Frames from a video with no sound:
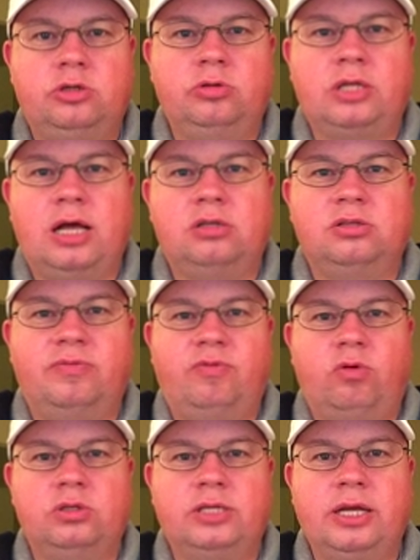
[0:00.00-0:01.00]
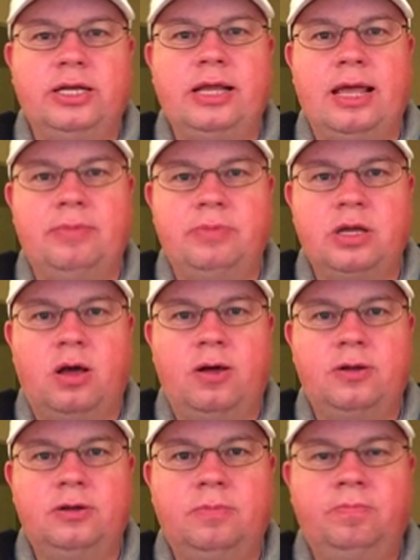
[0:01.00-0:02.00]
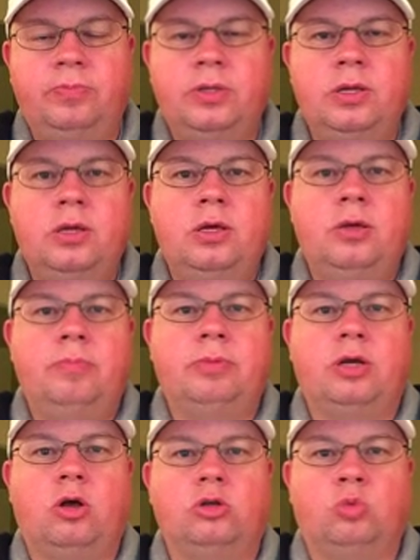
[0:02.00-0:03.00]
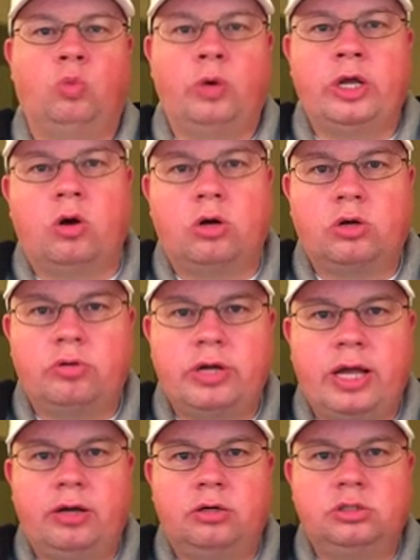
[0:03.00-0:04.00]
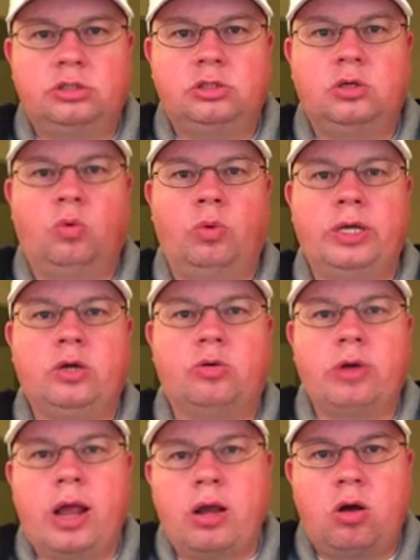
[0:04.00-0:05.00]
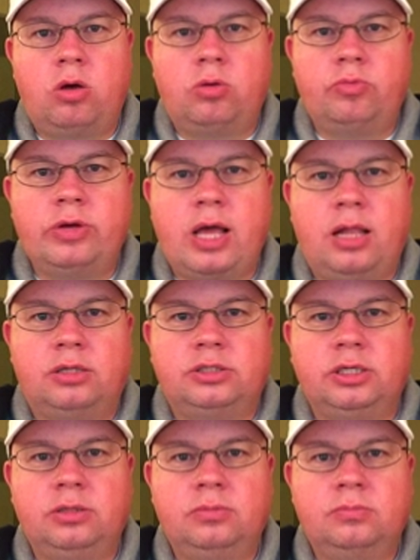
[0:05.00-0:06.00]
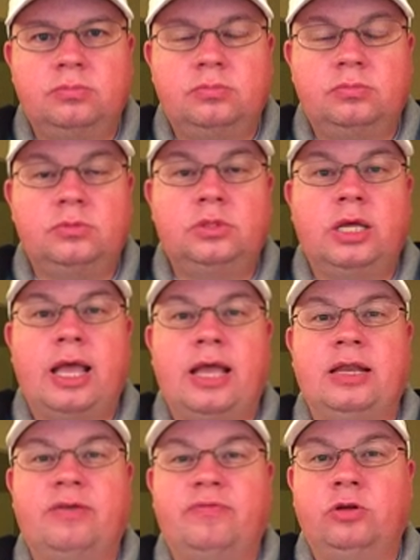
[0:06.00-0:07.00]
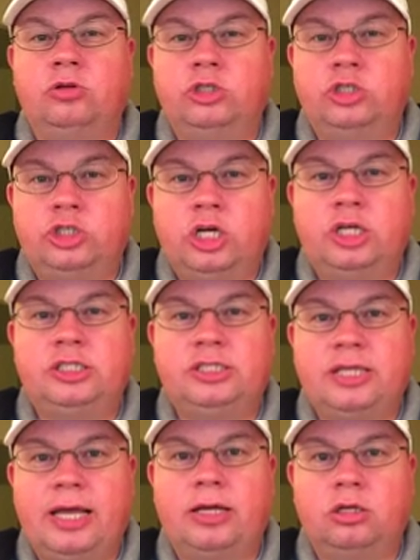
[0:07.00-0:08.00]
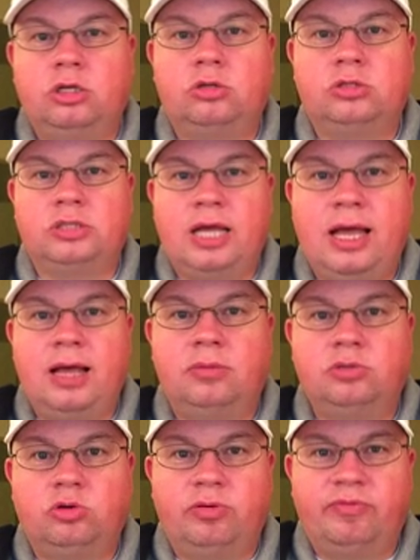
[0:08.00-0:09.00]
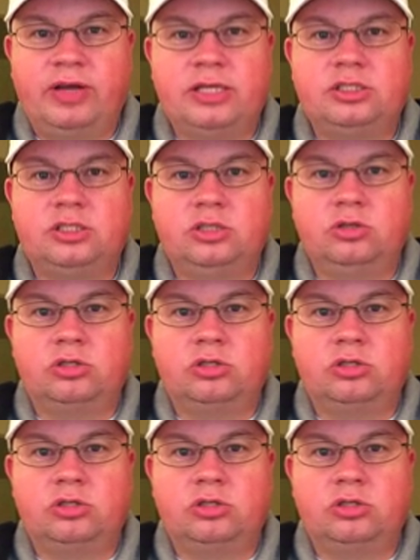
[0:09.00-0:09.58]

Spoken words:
2014 and beyond, because we are creators. We create our own reality. And if you just take a little time to invest in